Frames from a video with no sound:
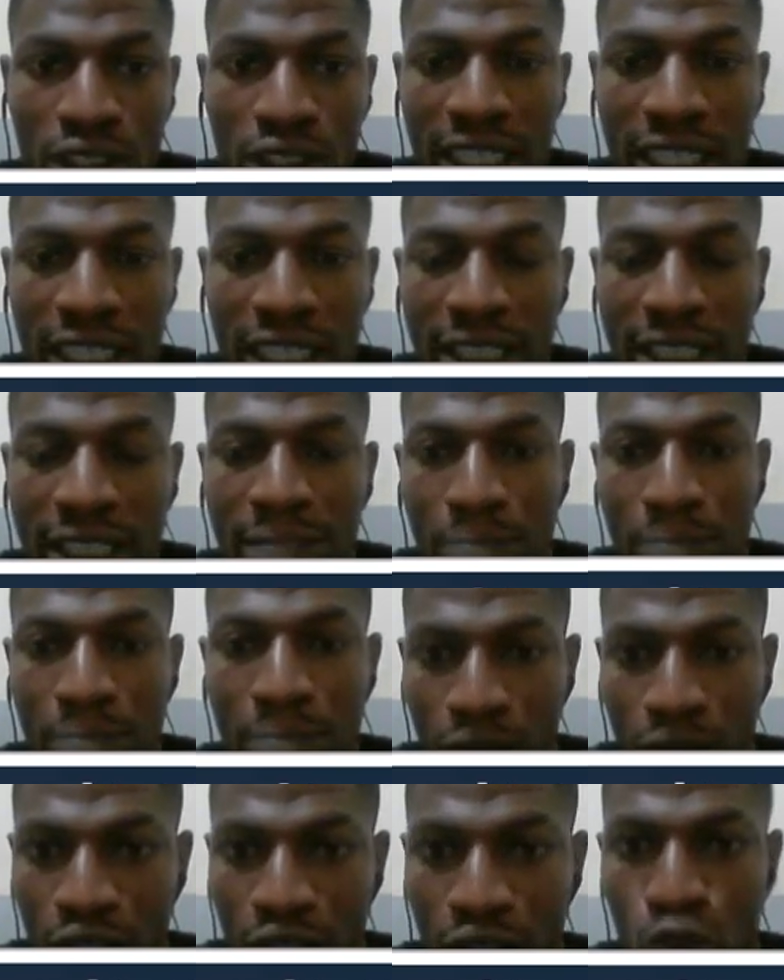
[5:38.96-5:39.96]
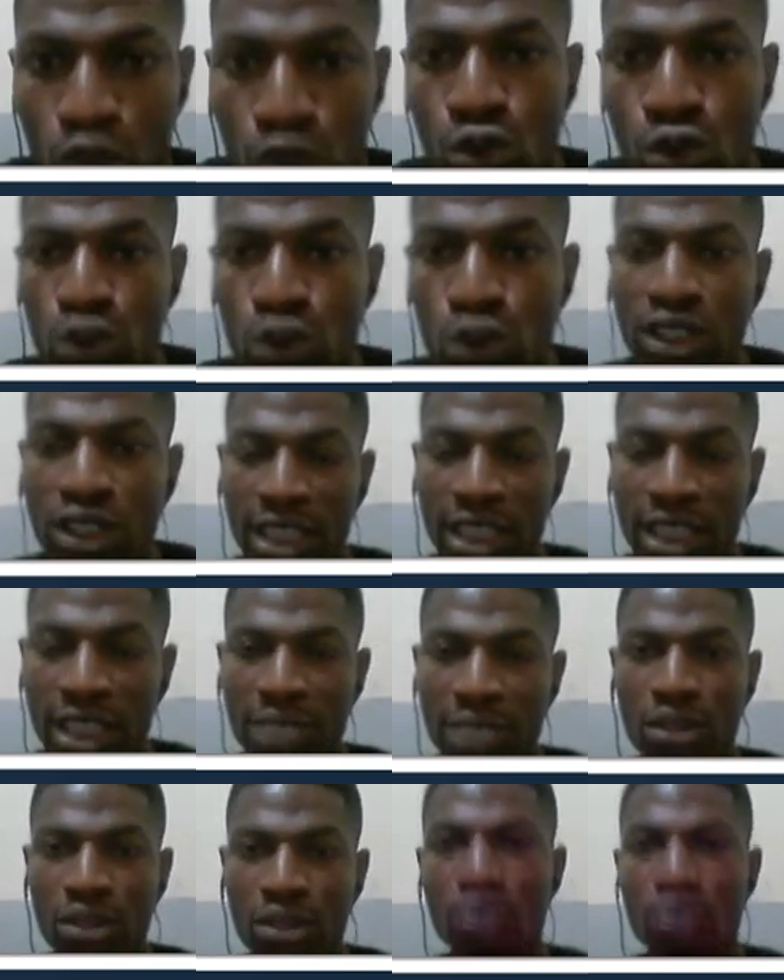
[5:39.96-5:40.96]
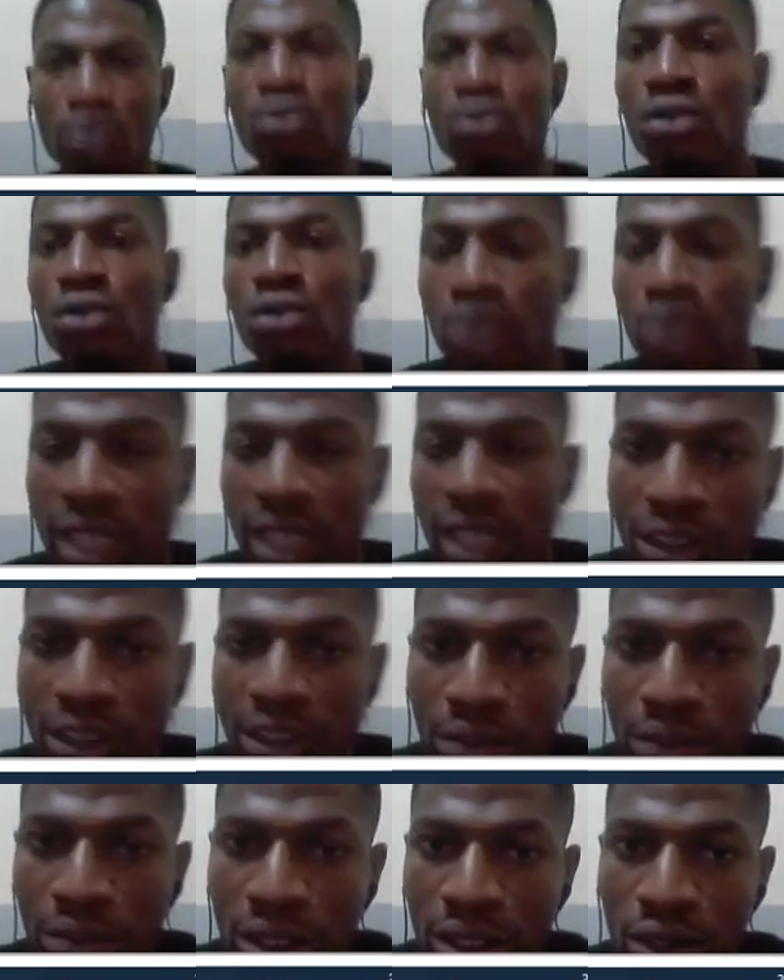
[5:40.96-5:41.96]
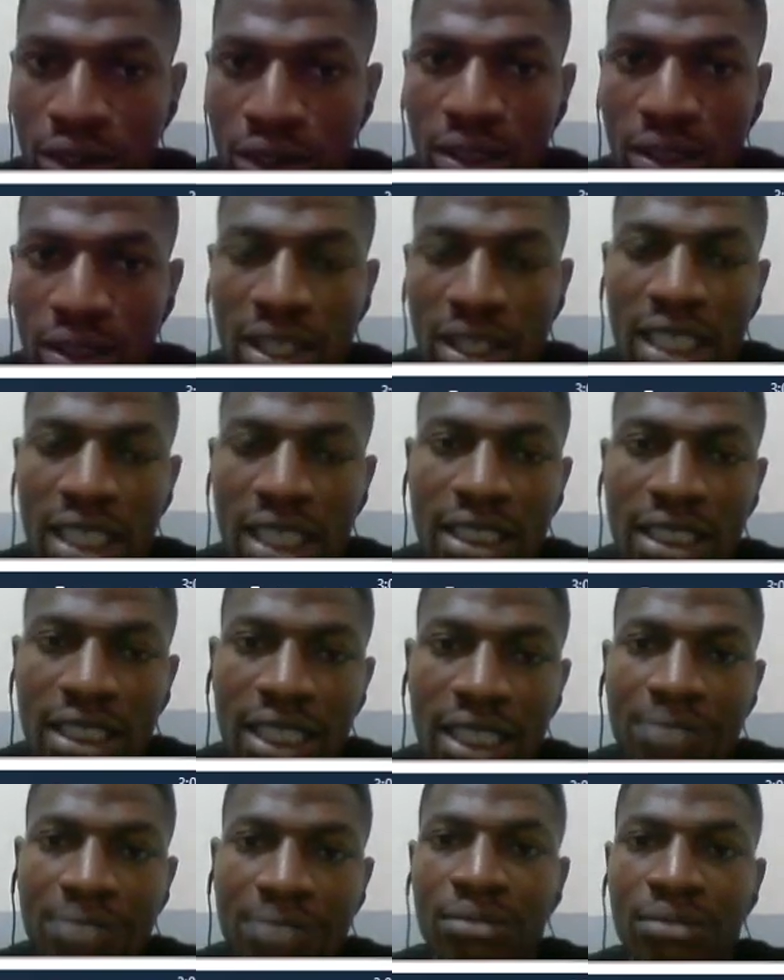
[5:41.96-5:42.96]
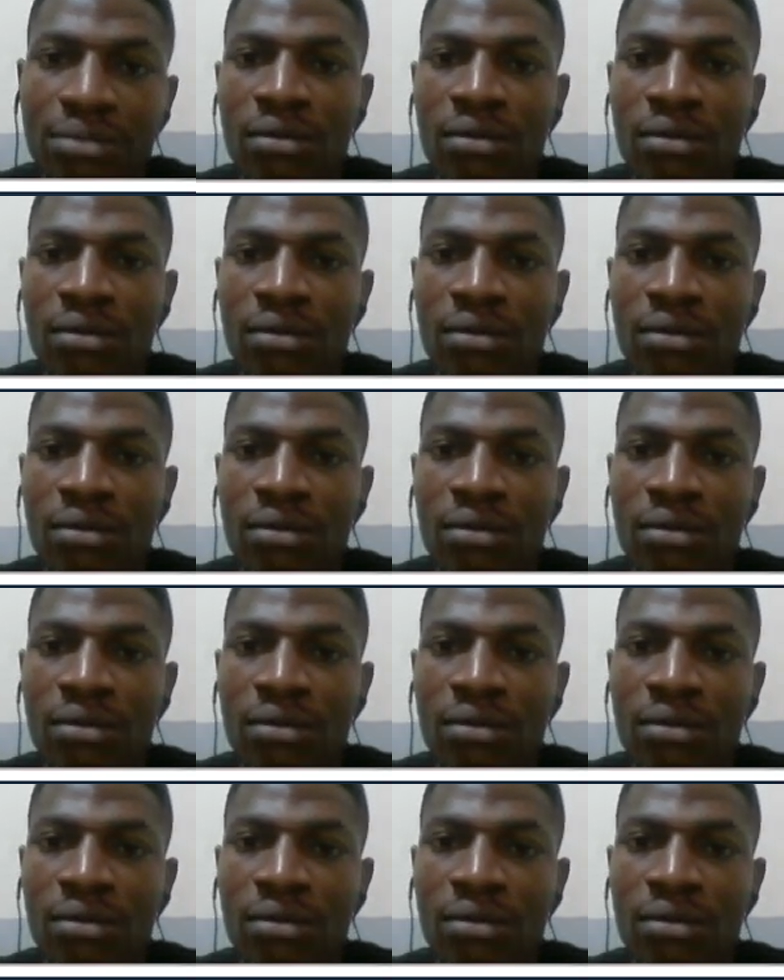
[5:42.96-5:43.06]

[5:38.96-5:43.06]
just get money. You don't just get money. Google also gets money. So the thing is that